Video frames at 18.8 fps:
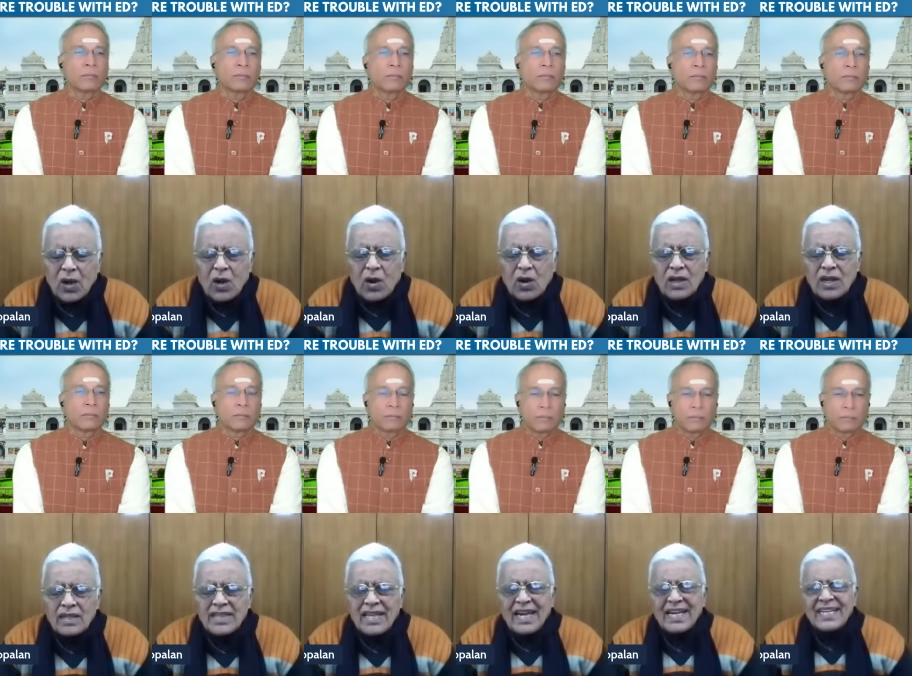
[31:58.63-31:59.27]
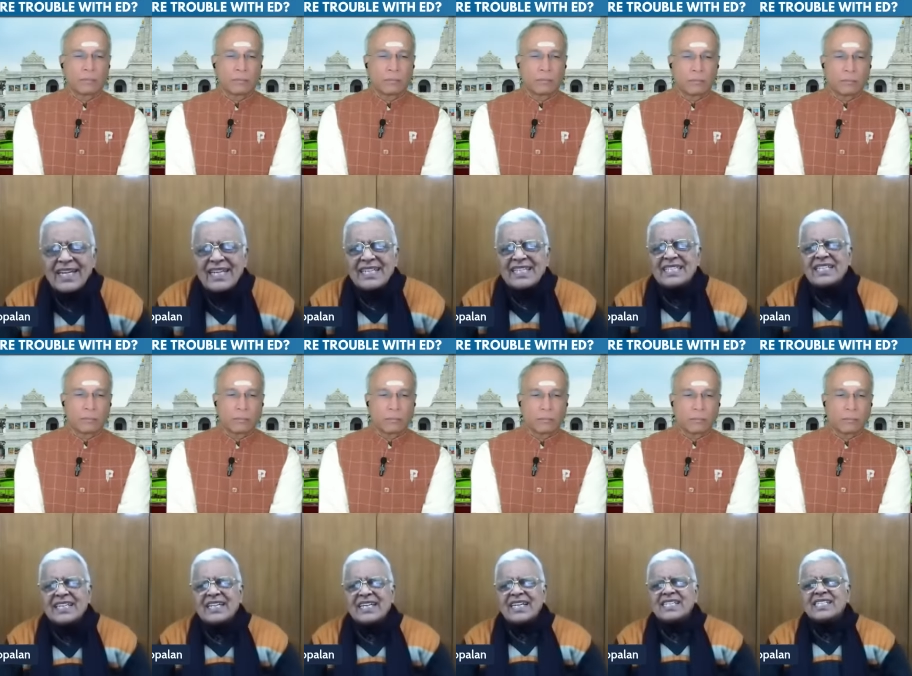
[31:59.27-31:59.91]
Speaker 1: Oh, that is
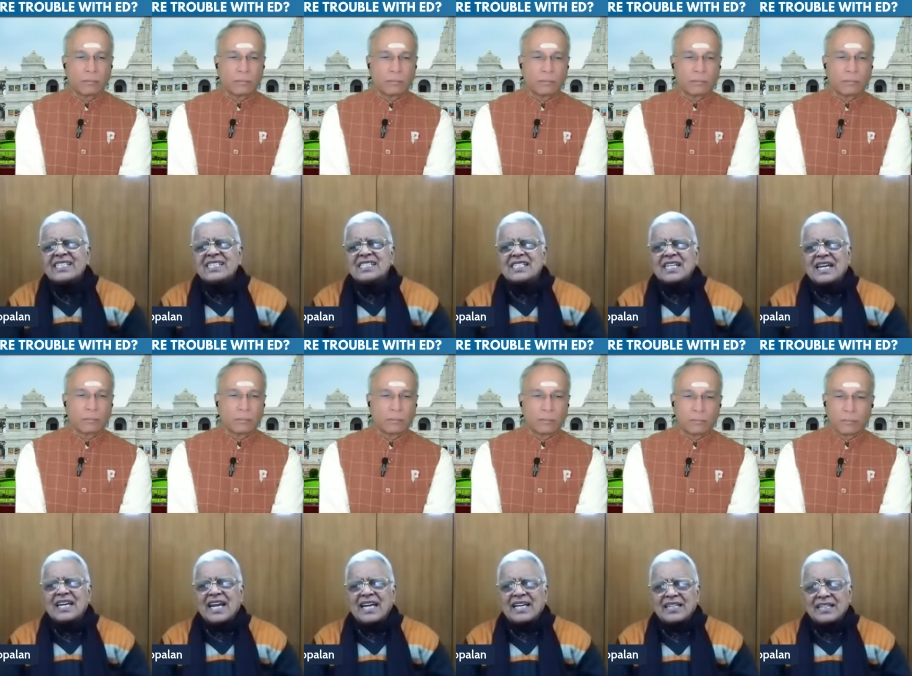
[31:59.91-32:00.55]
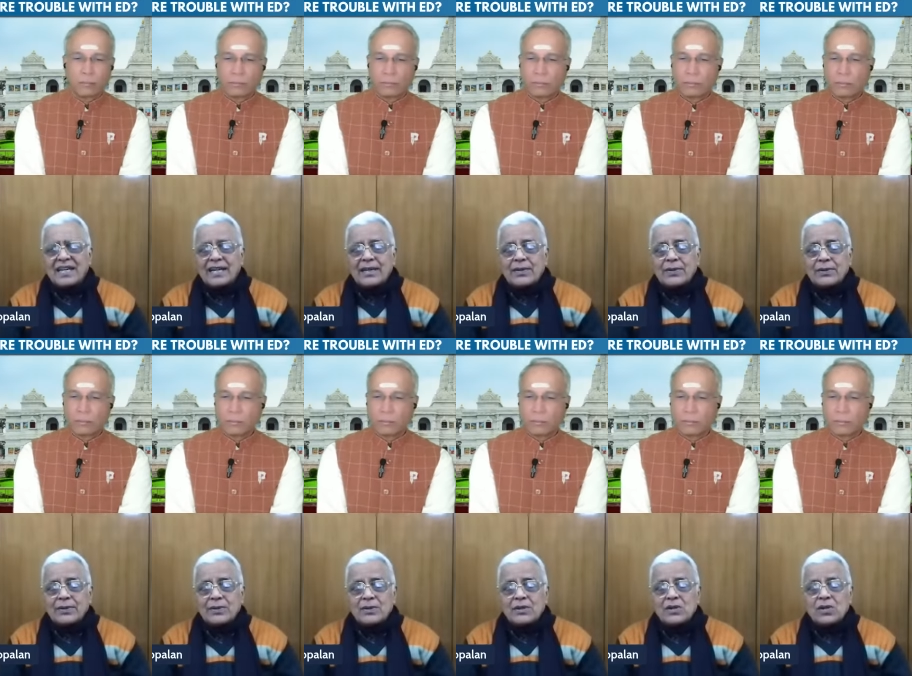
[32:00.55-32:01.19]
the reason, sir. I tell
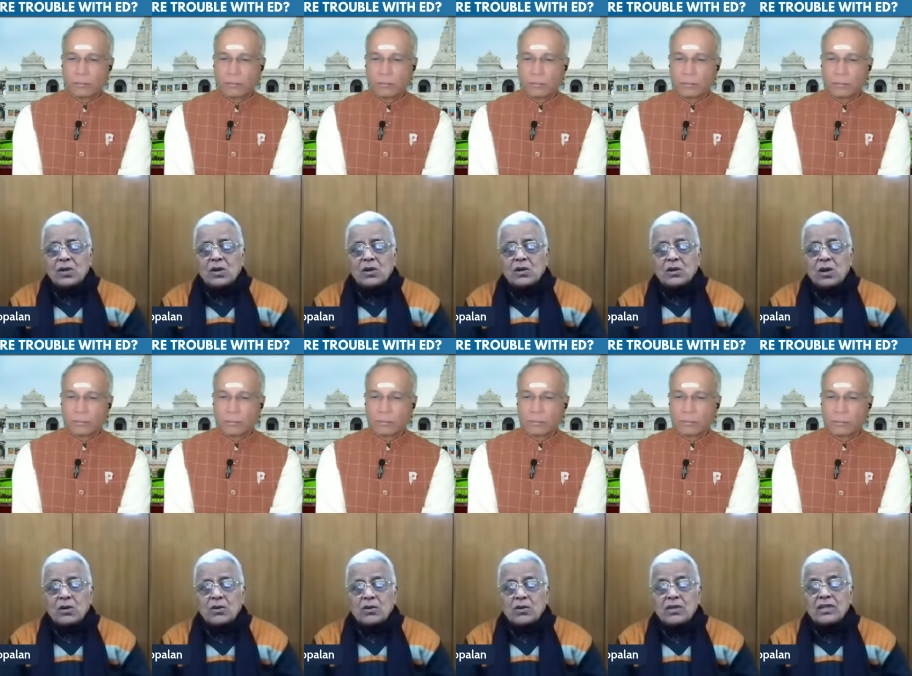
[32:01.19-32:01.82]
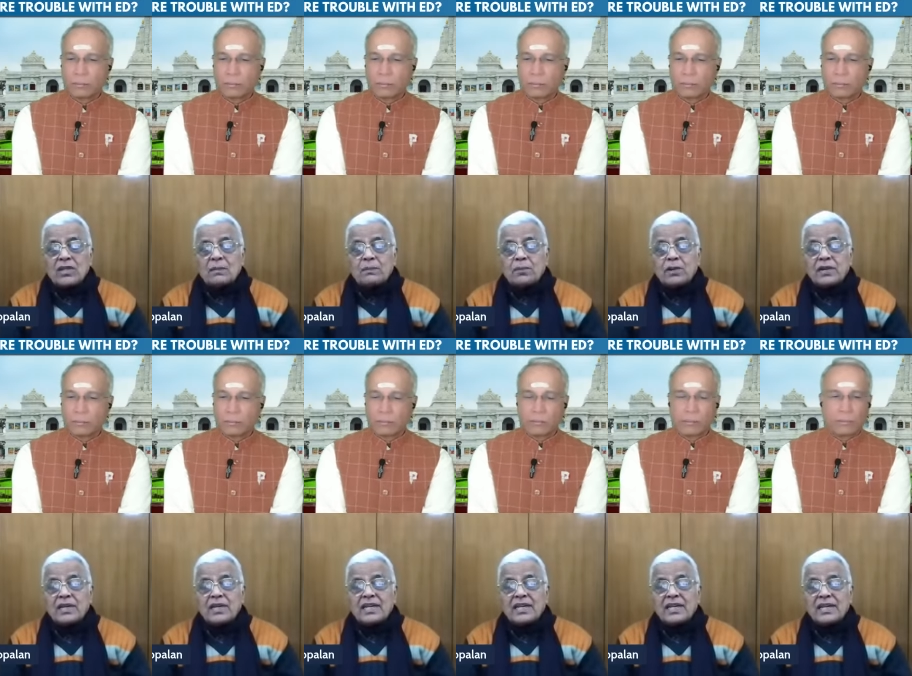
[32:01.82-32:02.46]
you, not only the
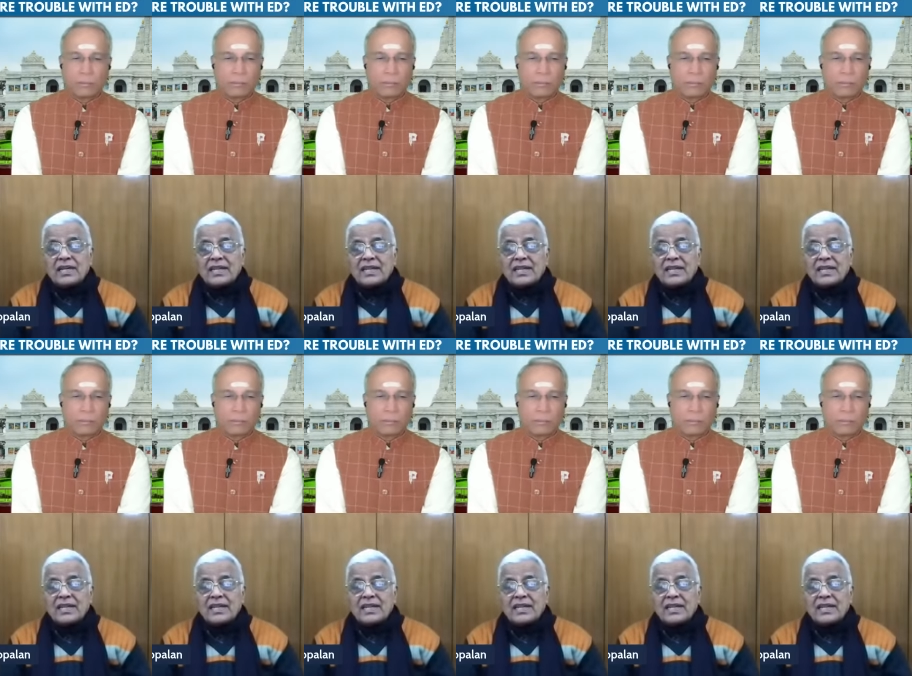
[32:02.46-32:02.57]
political